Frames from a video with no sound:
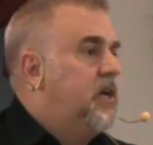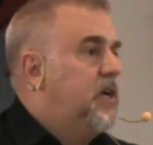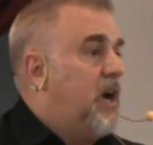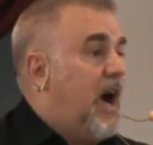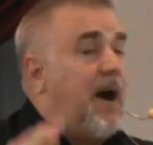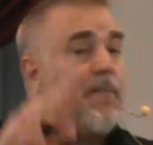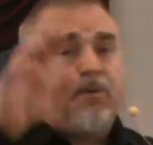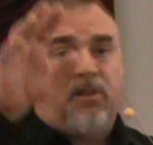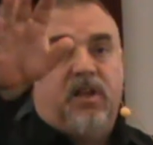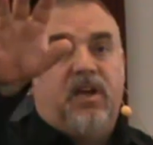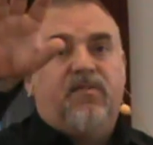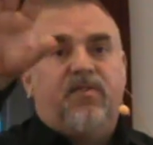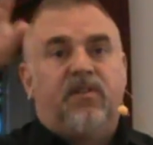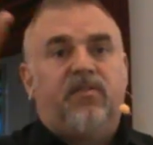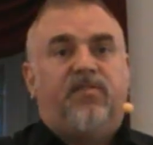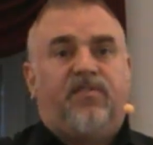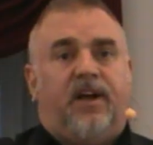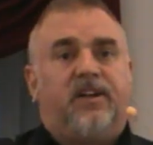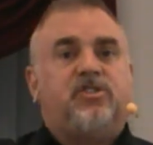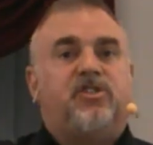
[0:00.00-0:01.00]
I believe
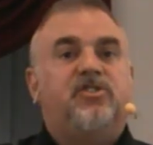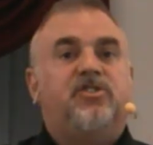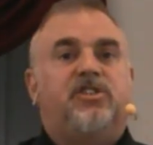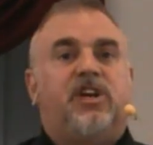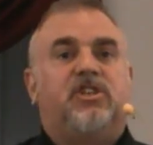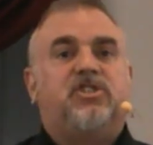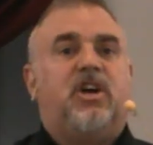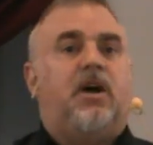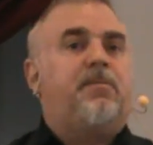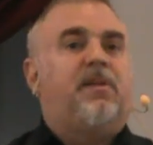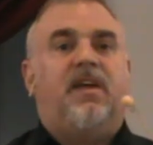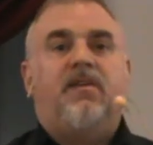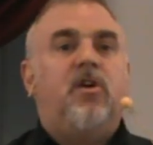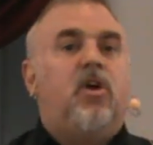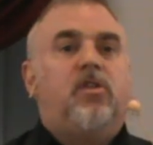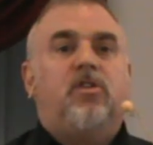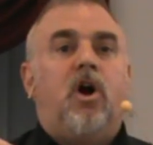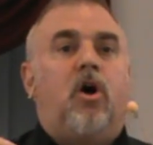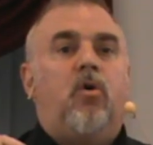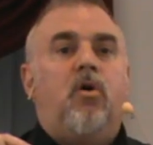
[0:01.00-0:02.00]
in such and such. I
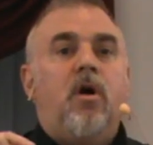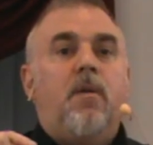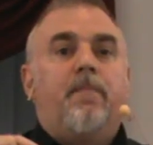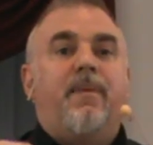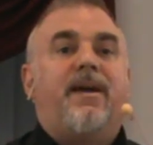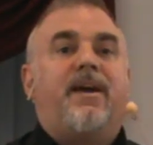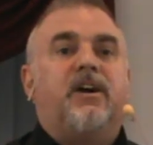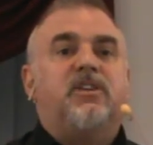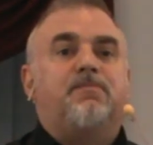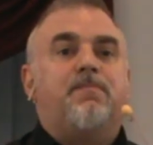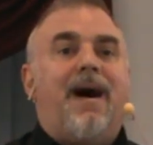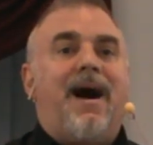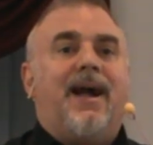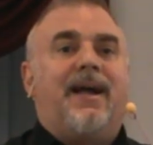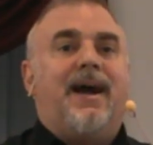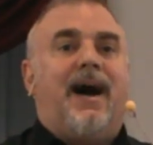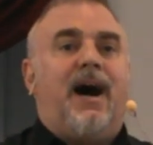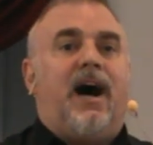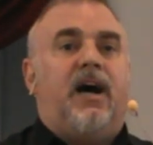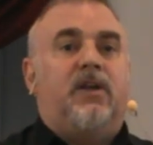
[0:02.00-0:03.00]
believe. No, because
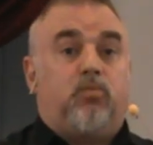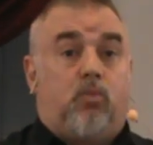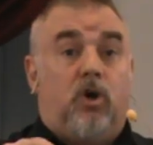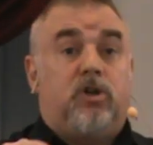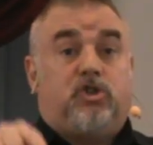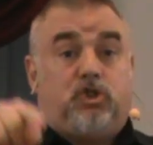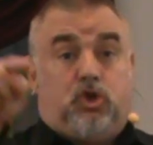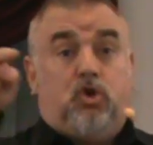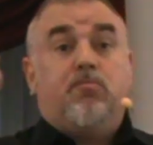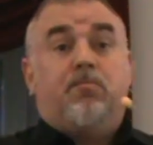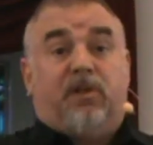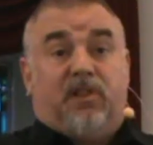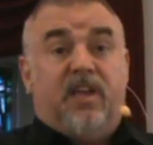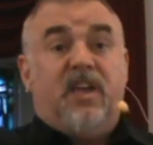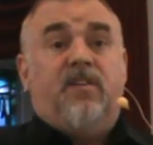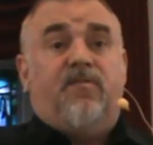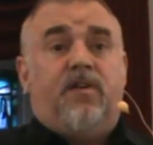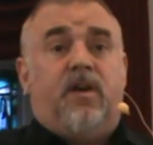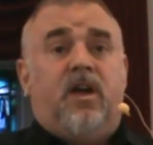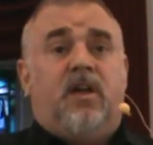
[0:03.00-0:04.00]
my God, what you
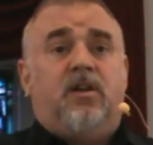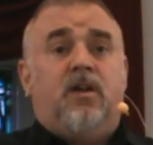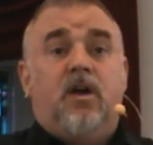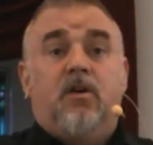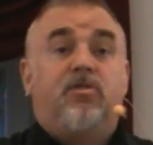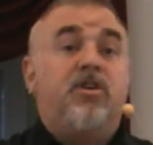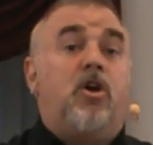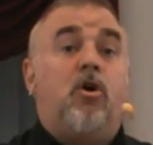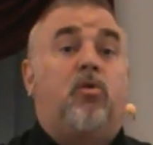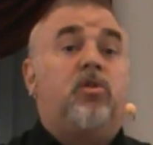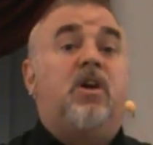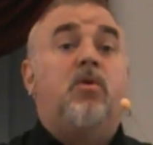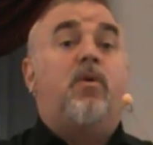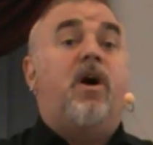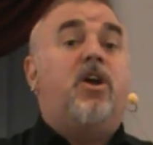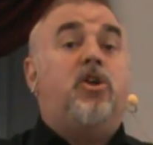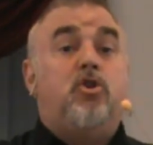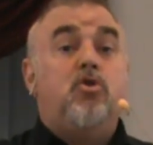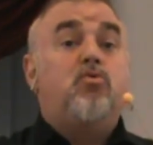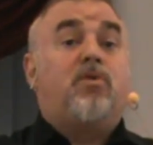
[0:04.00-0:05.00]
believe in, the only
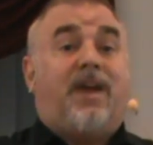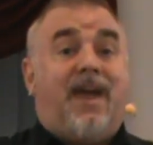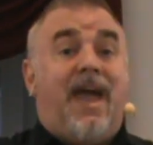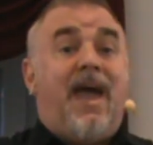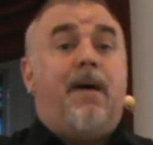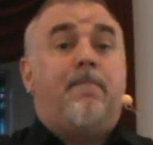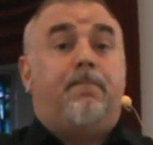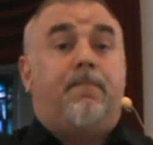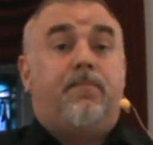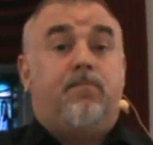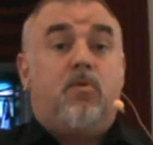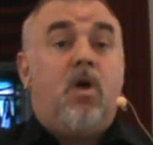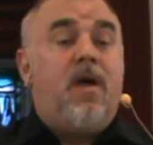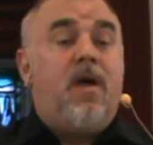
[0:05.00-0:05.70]
way you can.